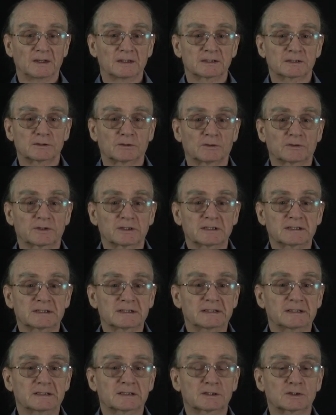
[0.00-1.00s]
So this
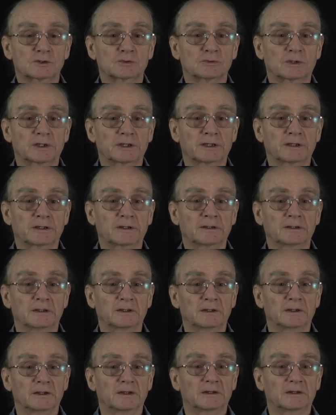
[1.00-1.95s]
leads to a